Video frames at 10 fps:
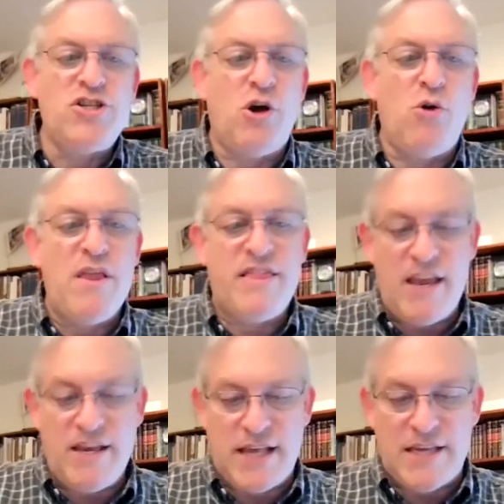So
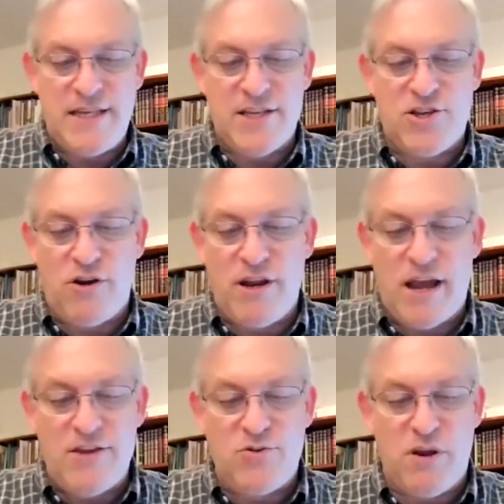with this, I see it's
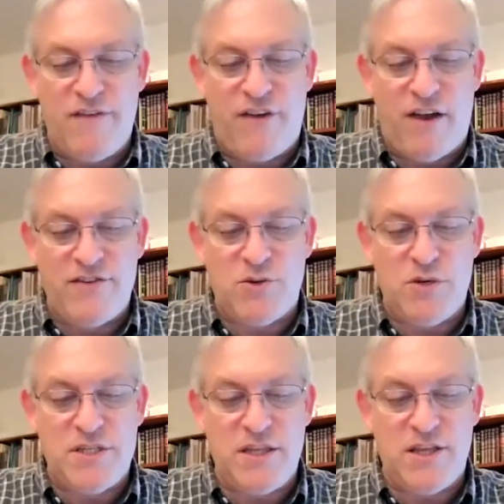already 925.
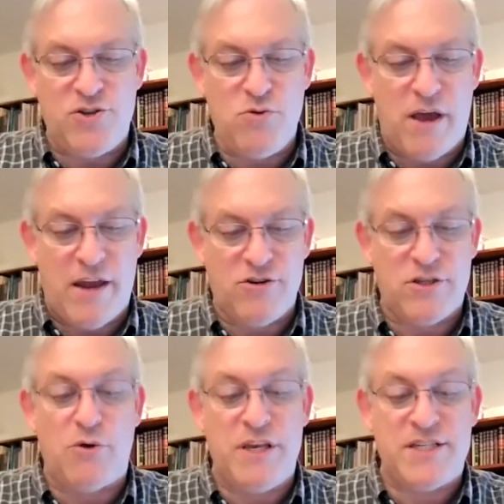So we see the two
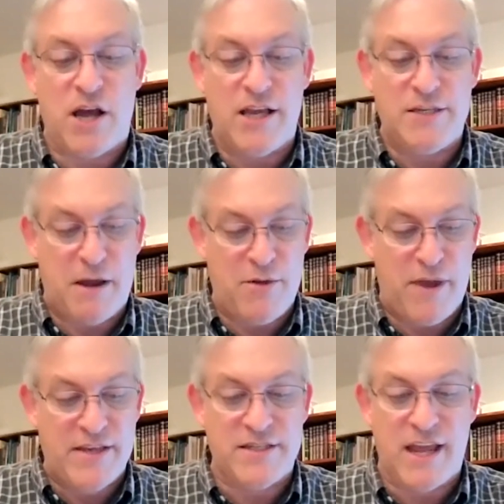letters. Oh, he signs, by
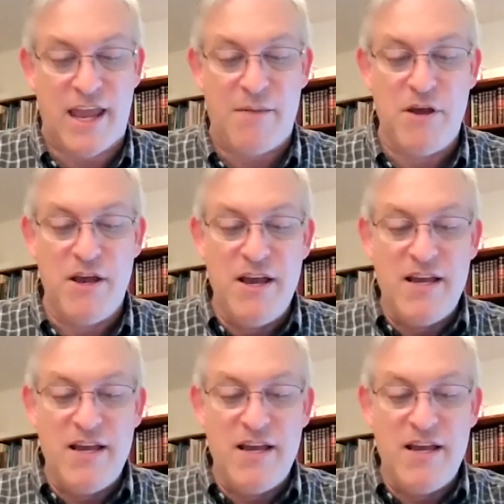the way, his name.